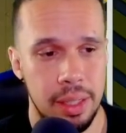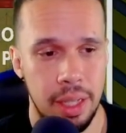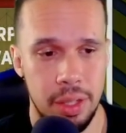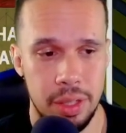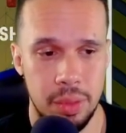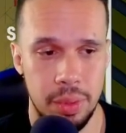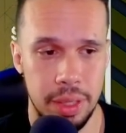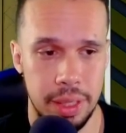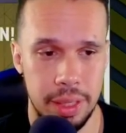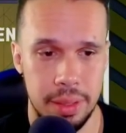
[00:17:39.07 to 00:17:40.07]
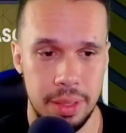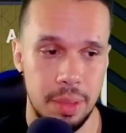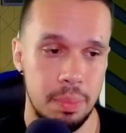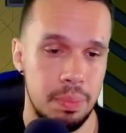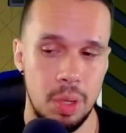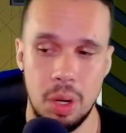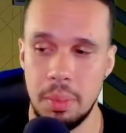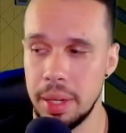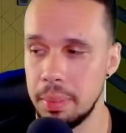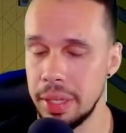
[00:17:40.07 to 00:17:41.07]
And you can really, throw them
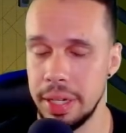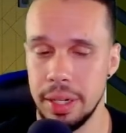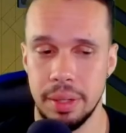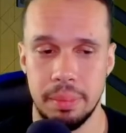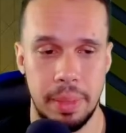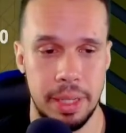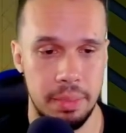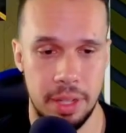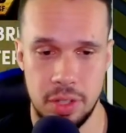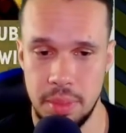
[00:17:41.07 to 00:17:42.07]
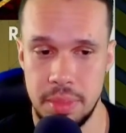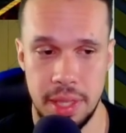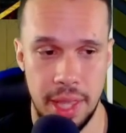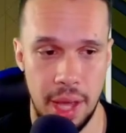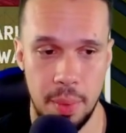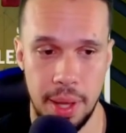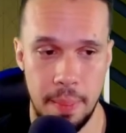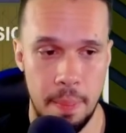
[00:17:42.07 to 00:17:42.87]
on a player, make some extra MT that way.